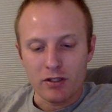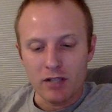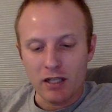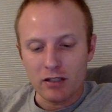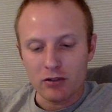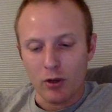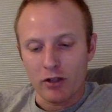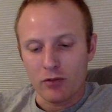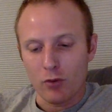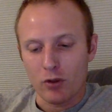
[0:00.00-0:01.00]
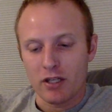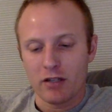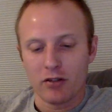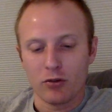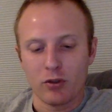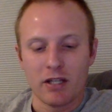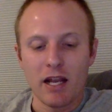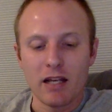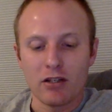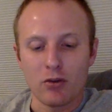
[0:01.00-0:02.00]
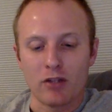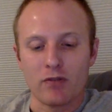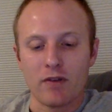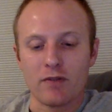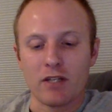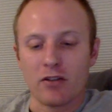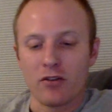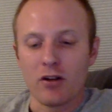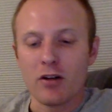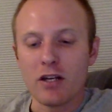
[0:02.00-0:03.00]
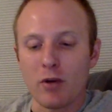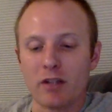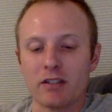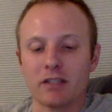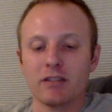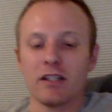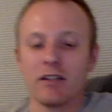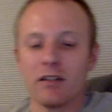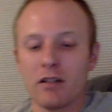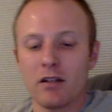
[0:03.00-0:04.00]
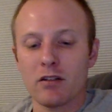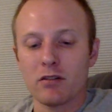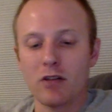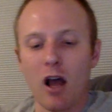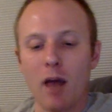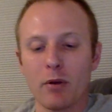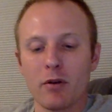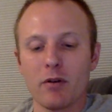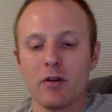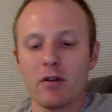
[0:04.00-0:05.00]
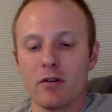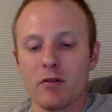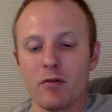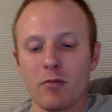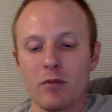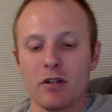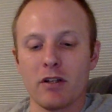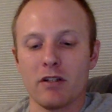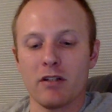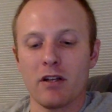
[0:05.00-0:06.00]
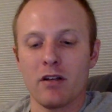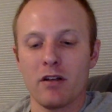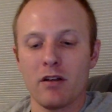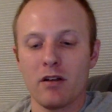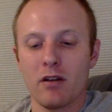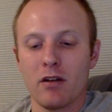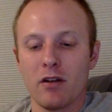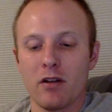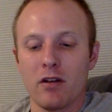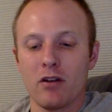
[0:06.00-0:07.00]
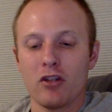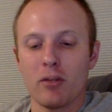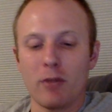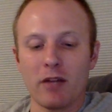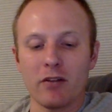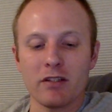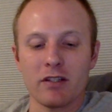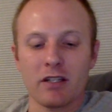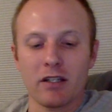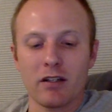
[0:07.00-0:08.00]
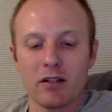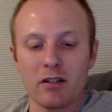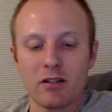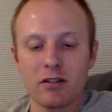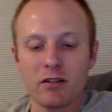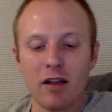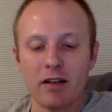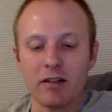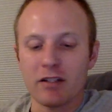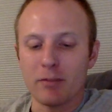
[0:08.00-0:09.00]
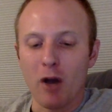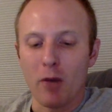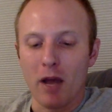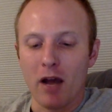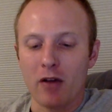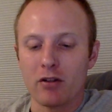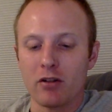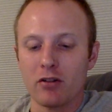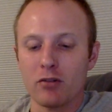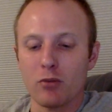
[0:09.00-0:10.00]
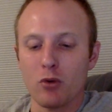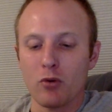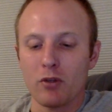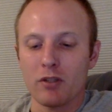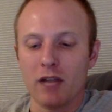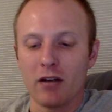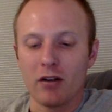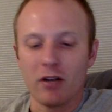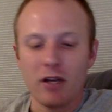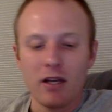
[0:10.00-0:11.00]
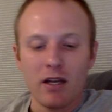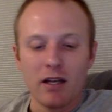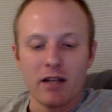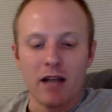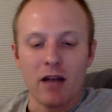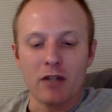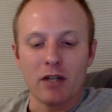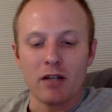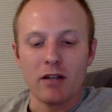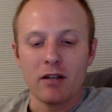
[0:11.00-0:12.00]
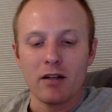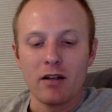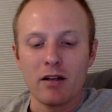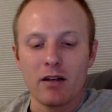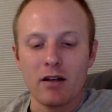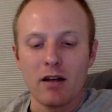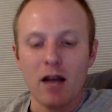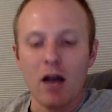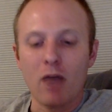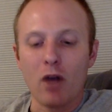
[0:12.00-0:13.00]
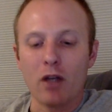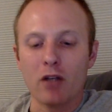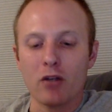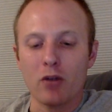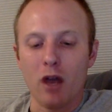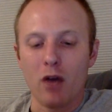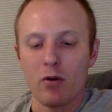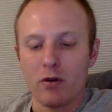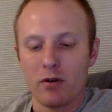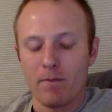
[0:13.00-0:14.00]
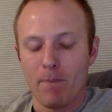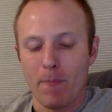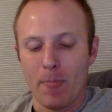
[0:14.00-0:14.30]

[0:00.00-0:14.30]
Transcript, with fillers: 26, twice 14 is 28, twice 15 is 30, twice 16. Stop, Miss Honey said. She had been listening, slightly spellbound, to this smooth recital, and now said, How far can you go?